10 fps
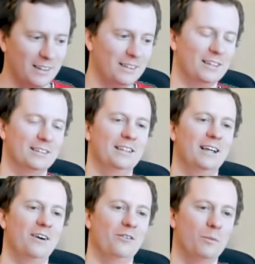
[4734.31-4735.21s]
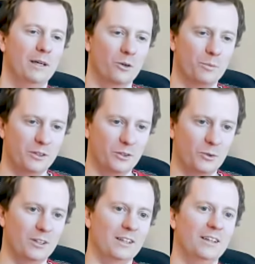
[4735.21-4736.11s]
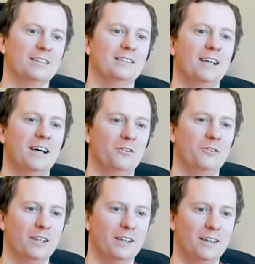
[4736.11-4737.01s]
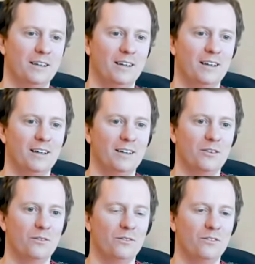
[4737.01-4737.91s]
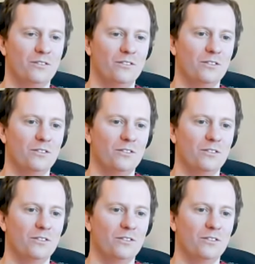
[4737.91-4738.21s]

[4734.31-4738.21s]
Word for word: does it have a big opportunity does it have a, a,